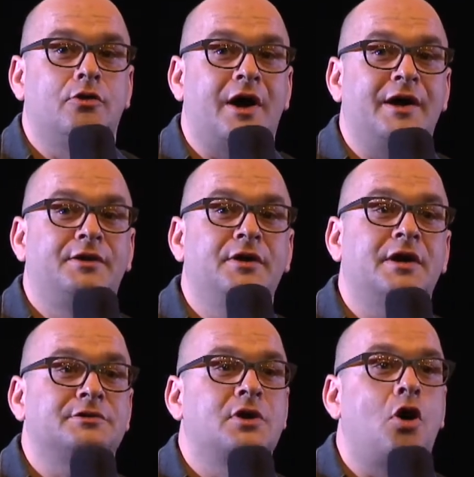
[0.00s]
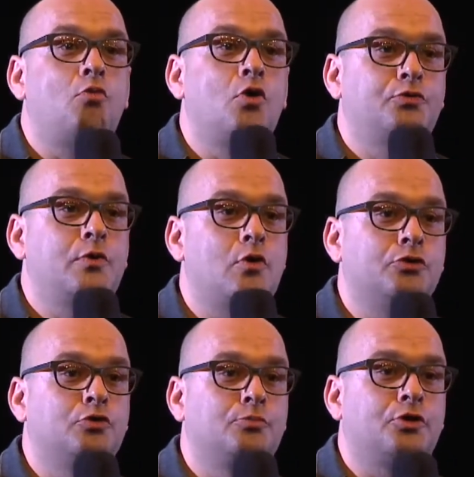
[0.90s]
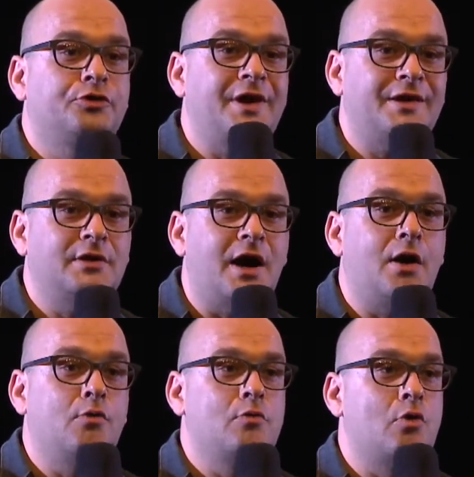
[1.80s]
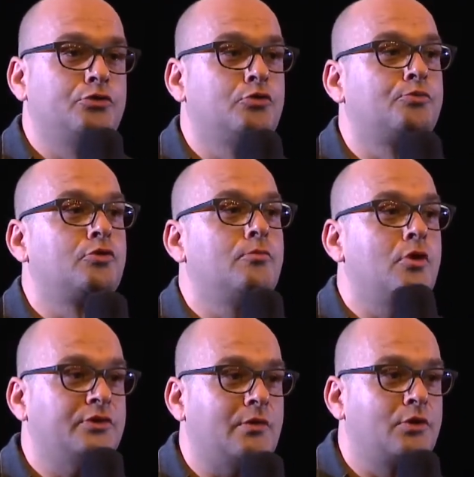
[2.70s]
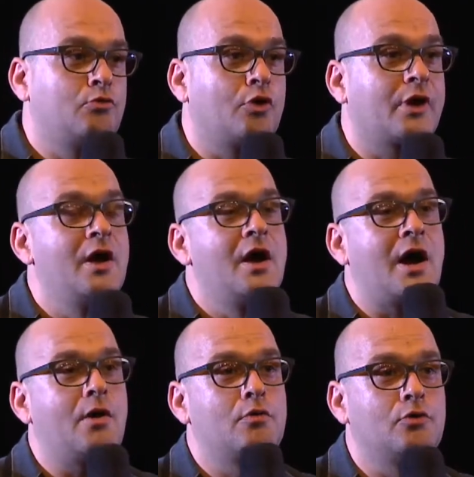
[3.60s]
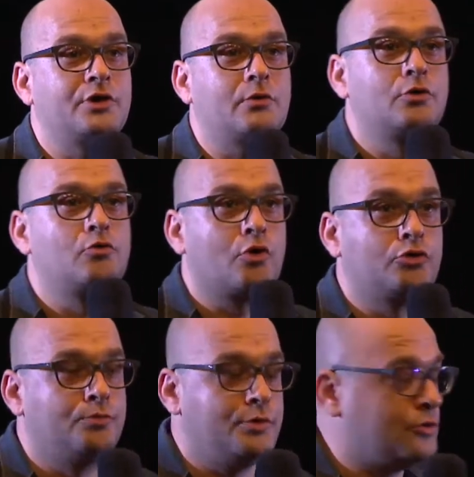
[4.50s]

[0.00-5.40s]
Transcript: ideas, what we want to protect, how we want to promote our work, how we want our work to be